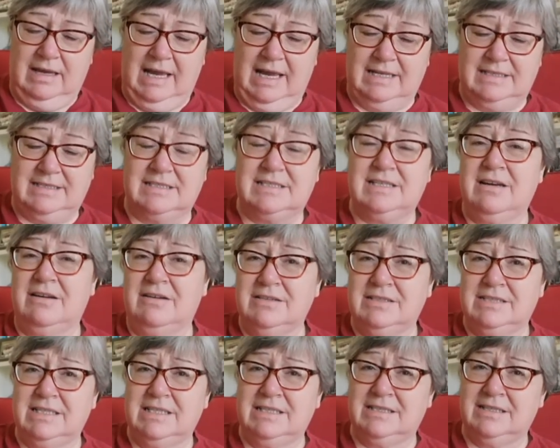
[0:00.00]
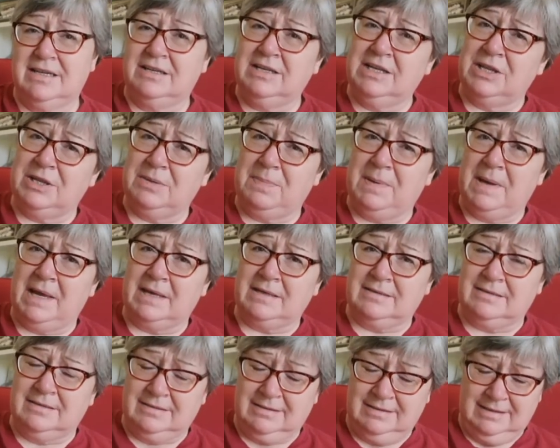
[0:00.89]
had started another
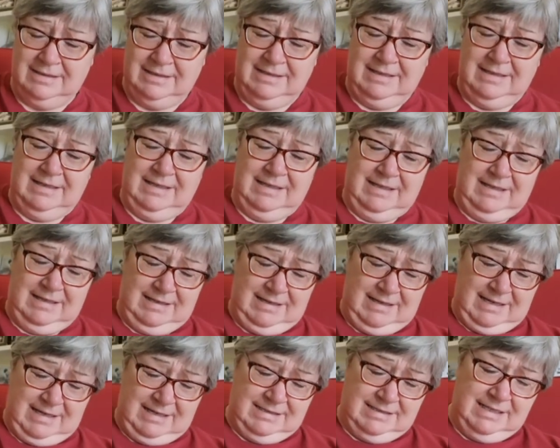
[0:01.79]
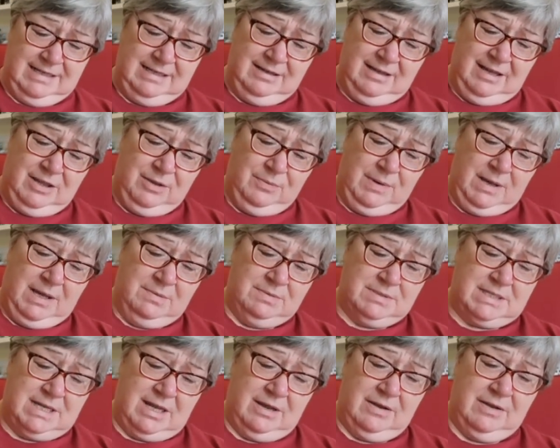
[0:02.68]
pattern and didn't like the way it
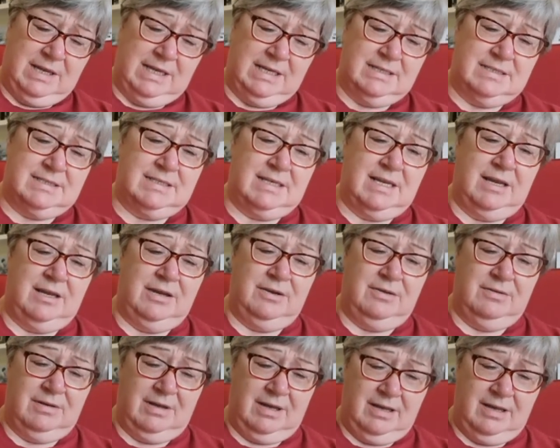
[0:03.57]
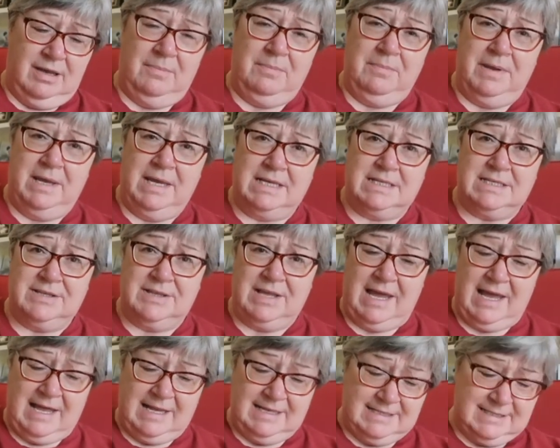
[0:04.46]
was going, so I unpicked
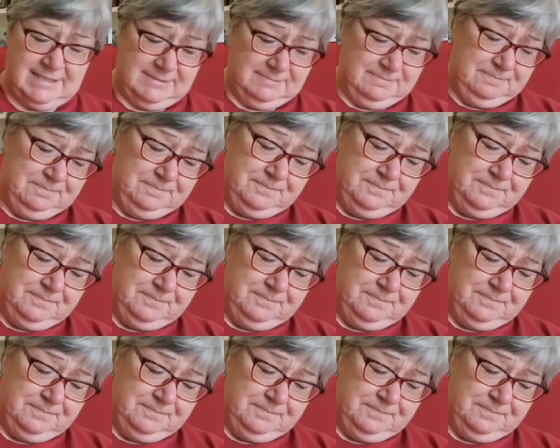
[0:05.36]
that.